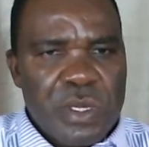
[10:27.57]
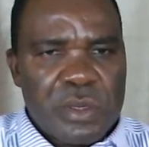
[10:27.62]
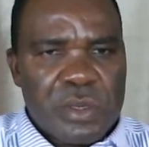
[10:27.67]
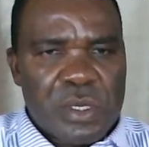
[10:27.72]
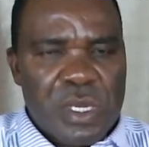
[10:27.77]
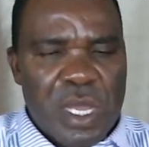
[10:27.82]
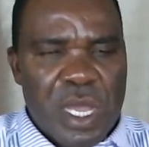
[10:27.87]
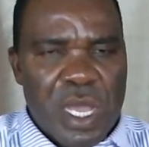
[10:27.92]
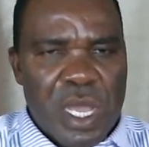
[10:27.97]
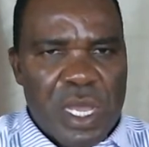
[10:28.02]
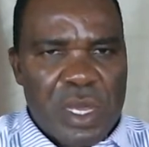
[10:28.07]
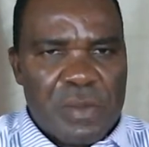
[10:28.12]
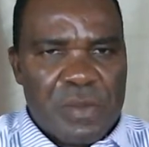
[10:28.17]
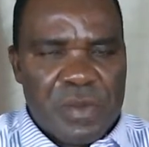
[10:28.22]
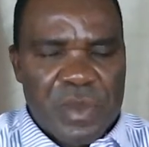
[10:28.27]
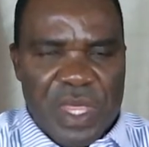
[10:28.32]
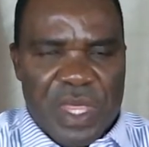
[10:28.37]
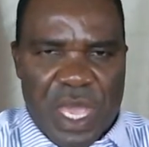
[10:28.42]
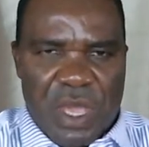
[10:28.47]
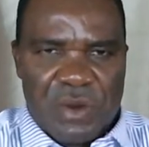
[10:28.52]
Um,
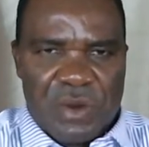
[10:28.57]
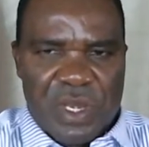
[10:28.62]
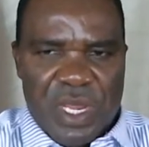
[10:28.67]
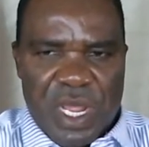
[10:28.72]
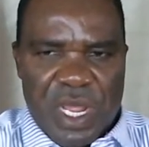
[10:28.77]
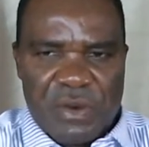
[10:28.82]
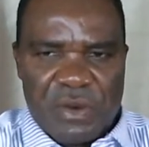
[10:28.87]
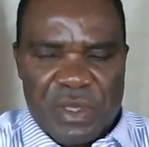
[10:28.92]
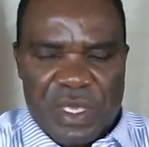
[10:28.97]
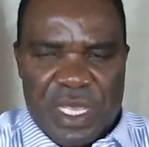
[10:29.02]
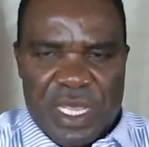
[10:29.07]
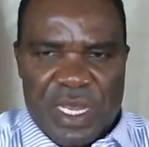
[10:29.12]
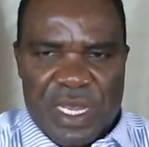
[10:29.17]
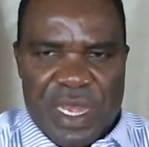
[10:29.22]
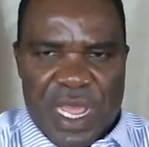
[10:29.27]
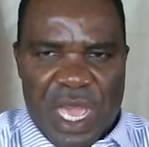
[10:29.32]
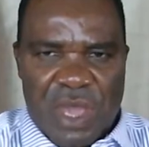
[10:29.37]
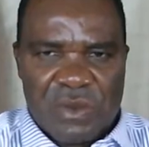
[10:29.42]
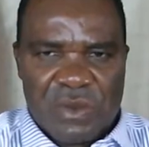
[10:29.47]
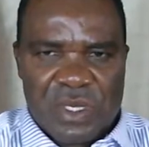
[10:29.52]
down there in
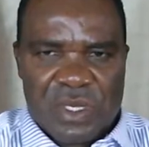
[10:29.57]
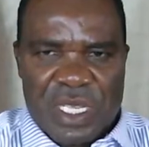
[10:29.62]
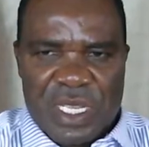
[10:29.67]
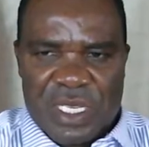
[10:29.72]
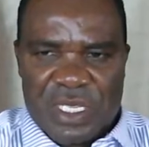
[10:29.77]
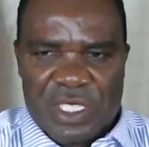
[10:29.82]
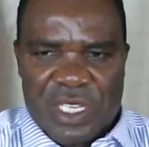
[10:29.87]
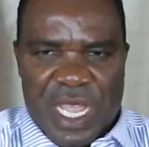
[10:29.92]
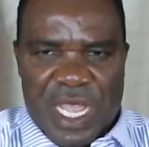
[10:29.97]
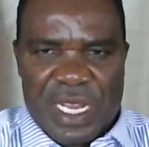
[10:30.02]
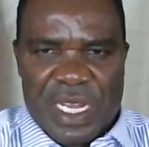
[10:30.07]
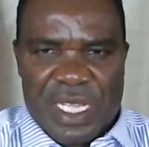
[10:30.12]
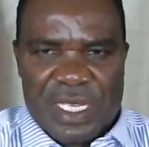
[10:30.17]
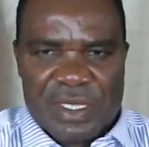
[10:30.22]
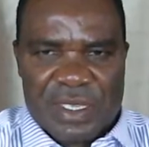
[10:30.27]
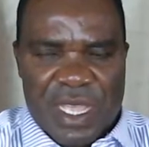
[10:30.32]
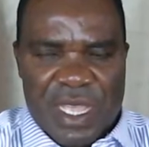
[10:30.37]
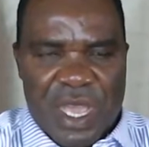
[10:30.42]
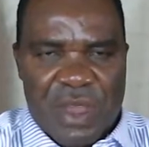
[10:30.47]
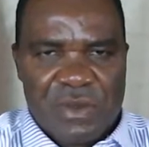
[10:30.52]
down in
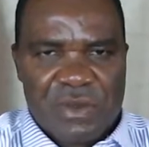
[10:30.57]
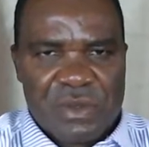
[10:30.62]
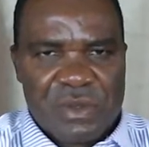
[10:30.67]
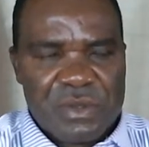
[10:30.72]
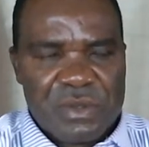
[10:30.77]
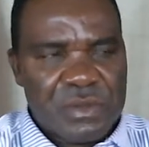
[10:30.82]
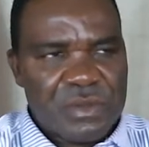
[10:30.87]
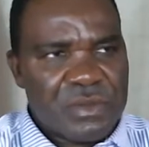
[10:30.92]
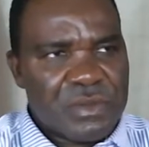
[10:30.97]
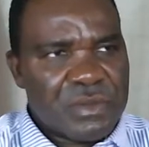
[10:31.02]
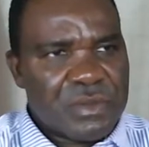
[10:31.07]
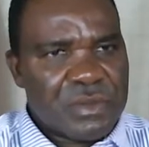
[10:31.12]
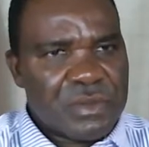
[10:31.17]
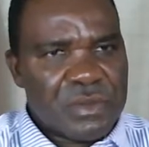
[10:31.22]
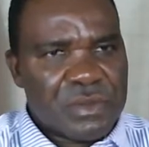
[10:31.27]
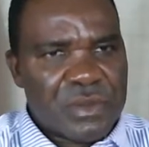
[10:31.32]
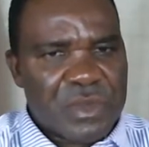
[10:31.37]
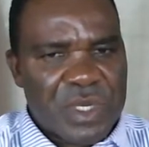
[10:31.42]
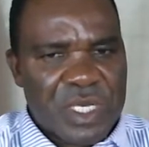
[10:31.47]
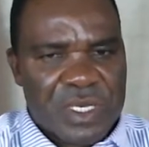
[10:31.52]
Chinatown.
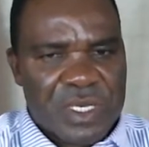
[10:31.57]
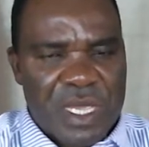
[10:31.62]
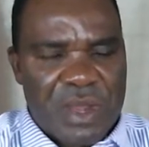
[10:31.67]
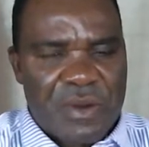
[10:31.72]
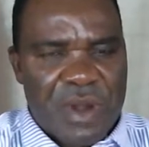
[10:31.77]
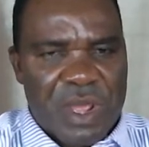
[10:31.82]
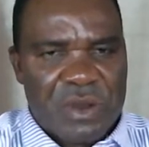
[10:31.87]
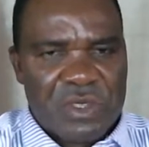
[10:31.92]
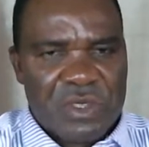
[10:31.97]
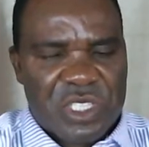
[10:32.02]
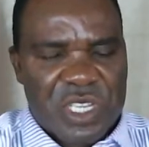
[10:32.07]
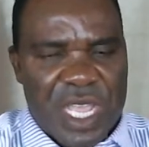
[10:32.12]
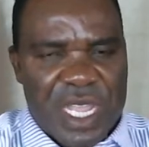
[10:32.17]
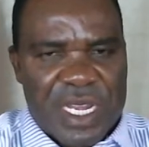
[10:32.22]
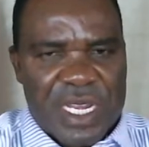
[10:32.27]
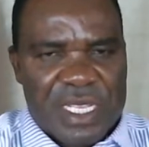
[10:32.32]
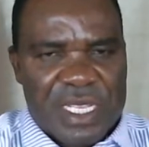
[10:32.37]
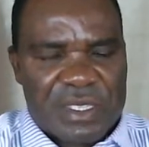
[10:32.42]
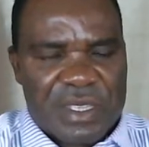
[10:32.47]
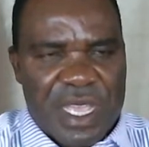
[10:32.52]
It's around
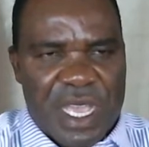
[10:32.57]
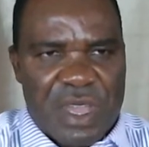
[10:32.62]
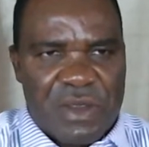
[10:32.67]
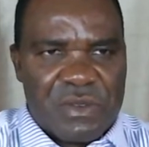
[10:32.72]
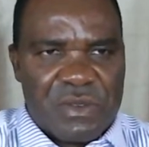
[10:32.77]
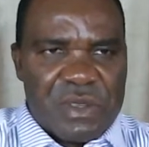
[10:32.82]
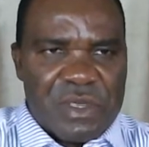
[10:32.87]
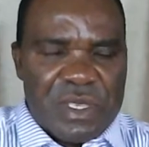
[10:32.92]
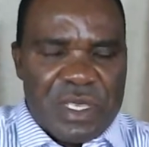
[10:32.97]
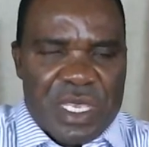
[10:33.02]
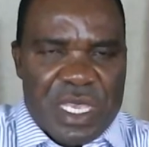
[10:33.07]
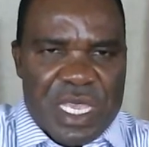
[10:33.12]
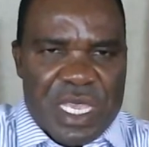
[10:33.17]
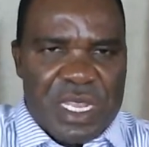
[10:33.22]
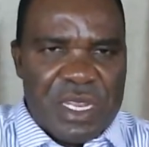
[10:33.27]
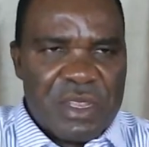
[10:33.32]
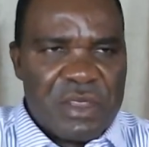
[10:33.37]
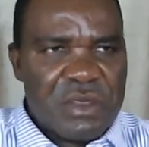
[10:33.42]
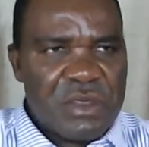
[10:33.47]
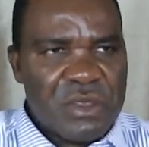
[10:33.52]
Chinatown
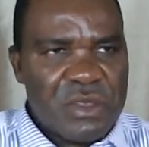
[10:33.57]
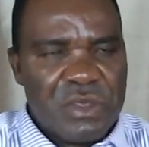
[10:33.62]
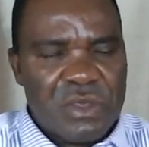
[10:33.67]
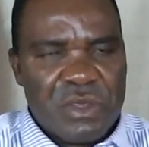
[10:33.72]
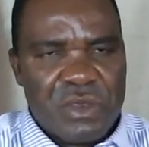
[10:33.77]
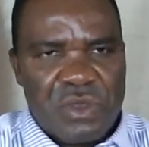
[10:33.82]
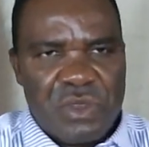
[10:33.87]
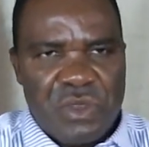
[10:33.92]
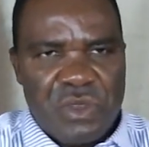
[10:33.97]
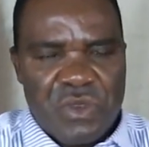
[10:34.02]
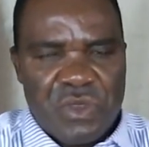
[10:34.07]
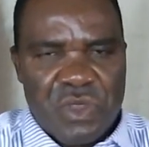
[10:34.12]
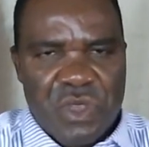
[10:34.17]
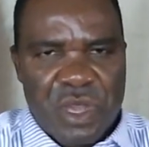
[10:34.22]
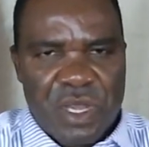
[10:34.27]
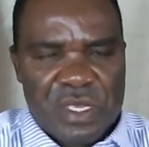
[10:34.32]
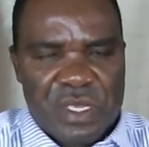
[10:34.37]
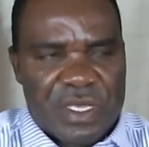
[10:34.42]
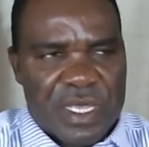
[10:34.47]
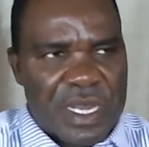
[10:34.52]
in New
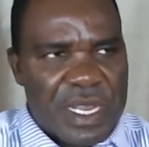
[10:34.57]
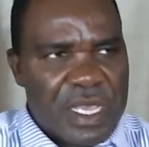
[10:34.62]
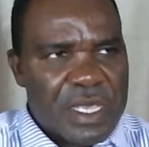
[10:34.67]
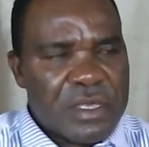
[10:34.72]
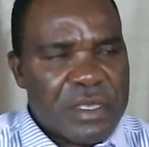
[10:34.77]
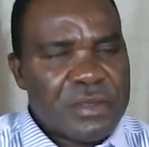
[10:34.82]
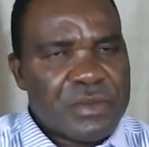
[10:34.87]
York City.